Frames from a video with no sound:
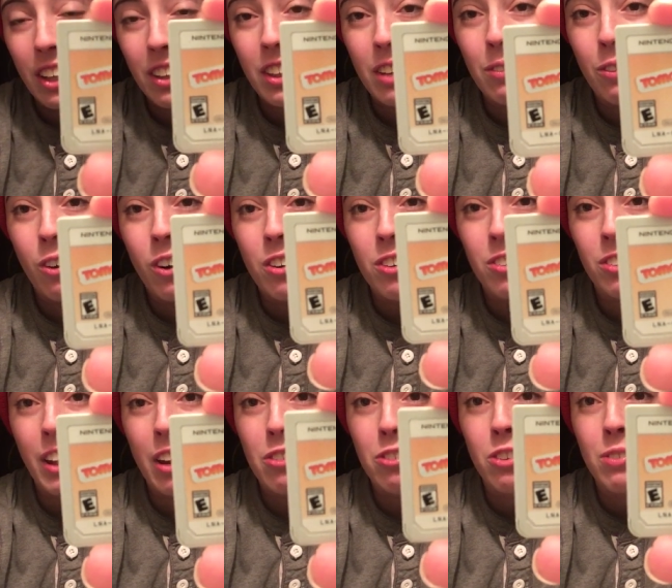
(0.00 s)
nothing more
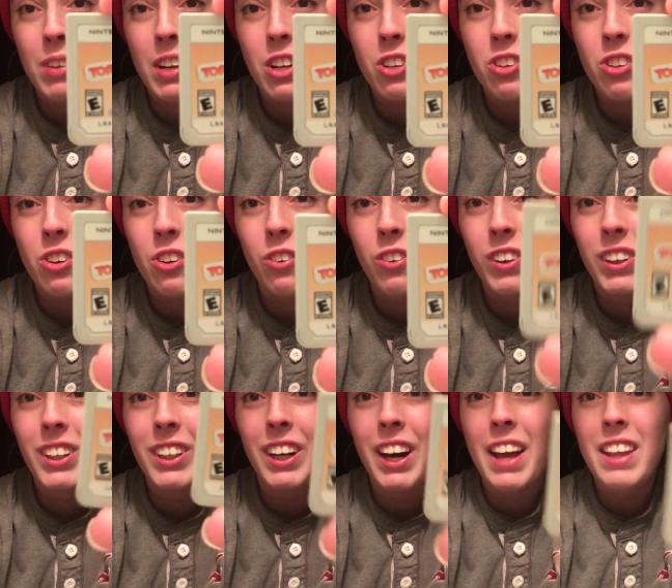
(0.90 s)
left for me to do.
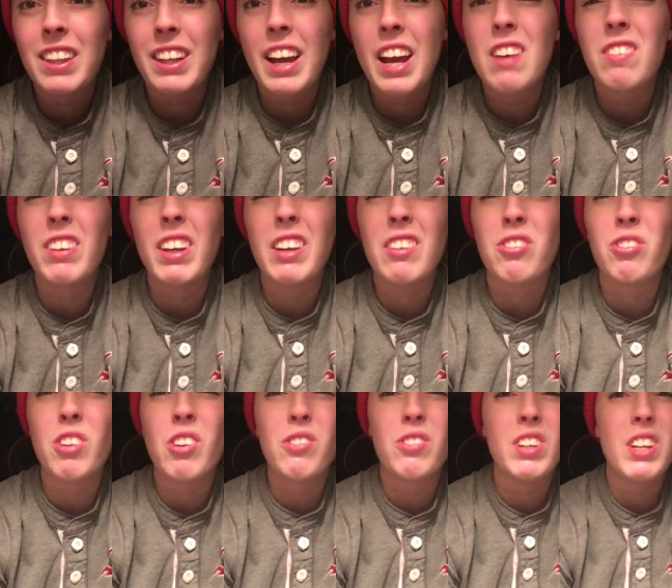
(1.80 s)
Uh, I think I have like
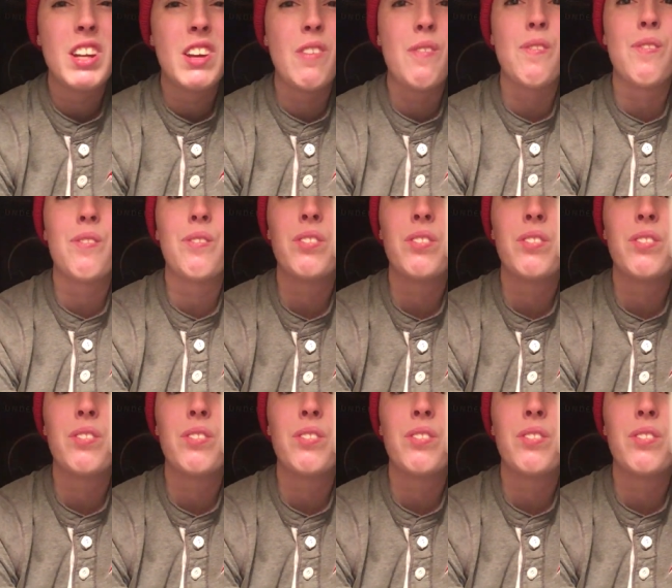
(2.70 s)
50